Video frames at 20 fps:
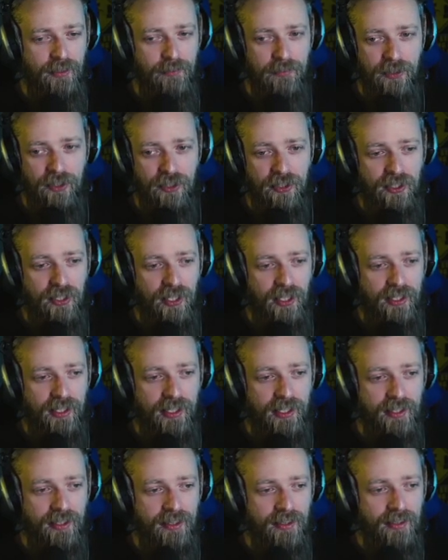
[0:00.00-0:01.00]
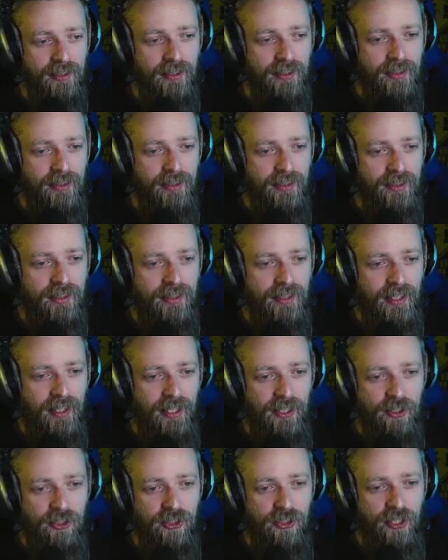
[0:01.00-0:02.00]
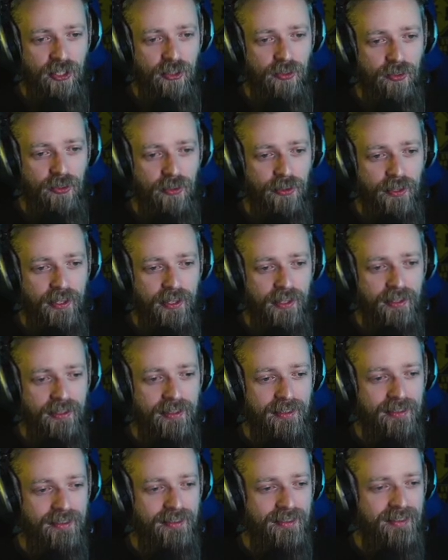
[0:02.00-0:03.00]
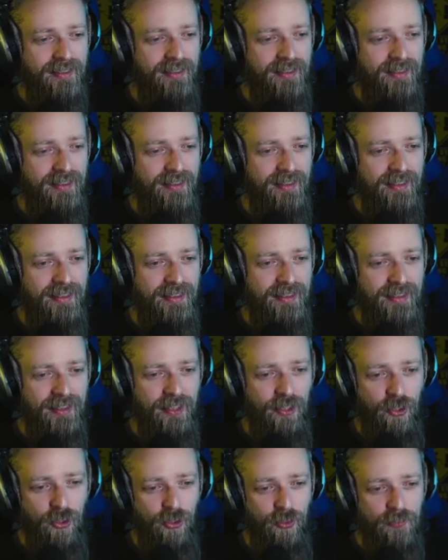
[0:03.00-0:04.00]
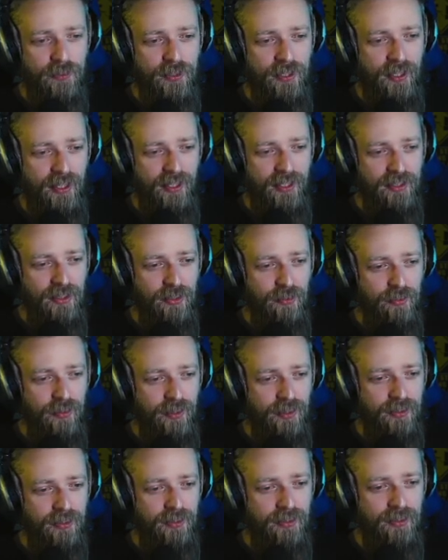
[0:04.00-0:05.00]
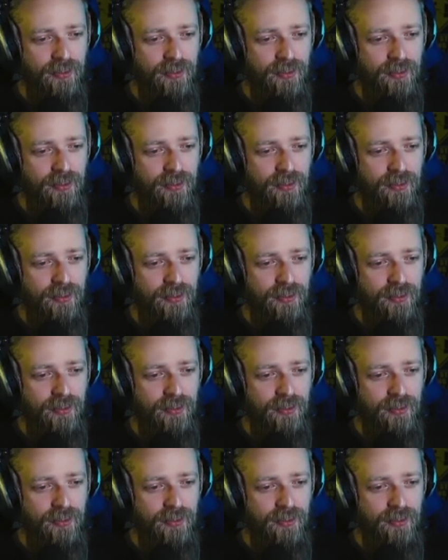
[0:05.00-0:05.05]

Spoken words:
I'm just starting a shell thing. Cube's Kaizo World.